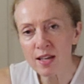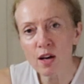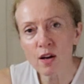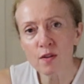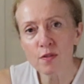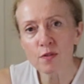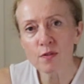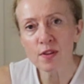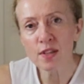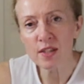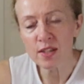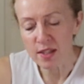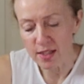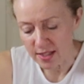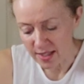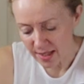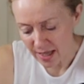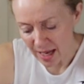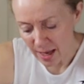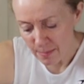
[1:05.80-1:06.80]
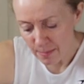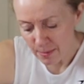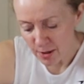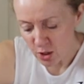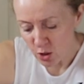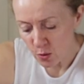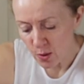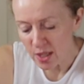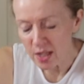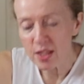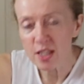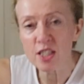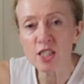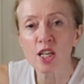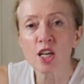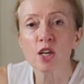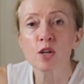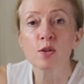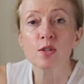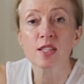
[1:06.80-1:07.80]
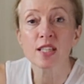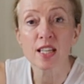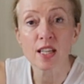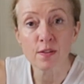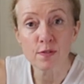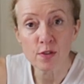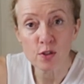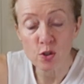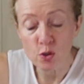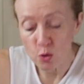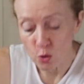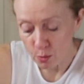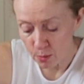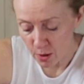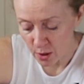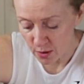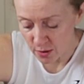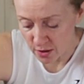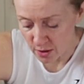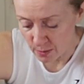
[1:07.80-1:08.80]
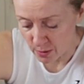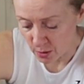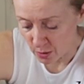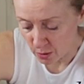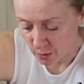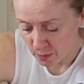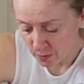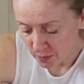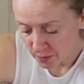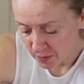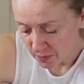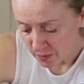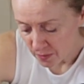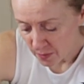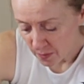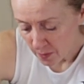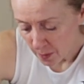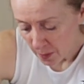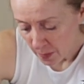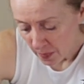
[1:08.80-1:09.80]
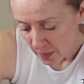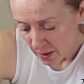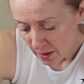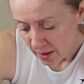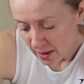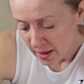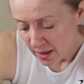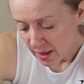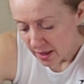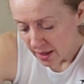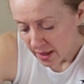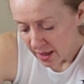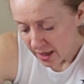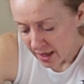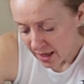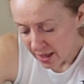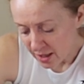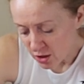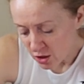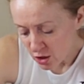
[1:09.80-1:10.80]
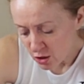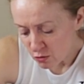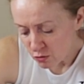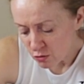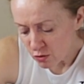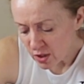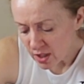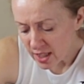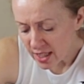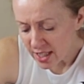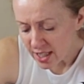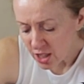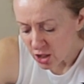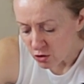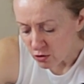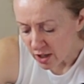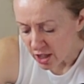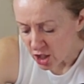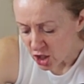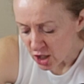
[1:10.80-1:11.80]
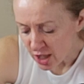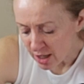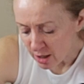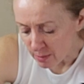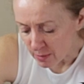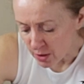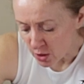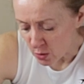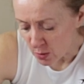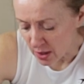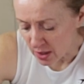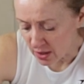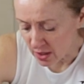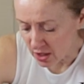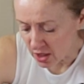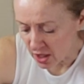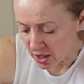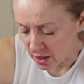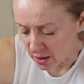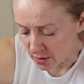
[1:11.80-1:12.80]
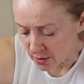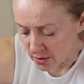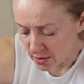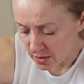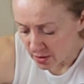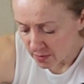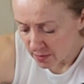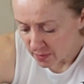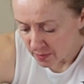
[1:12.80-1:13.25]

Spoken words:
our fingers in between the toes if at all possible, and to really stretch out between the toes.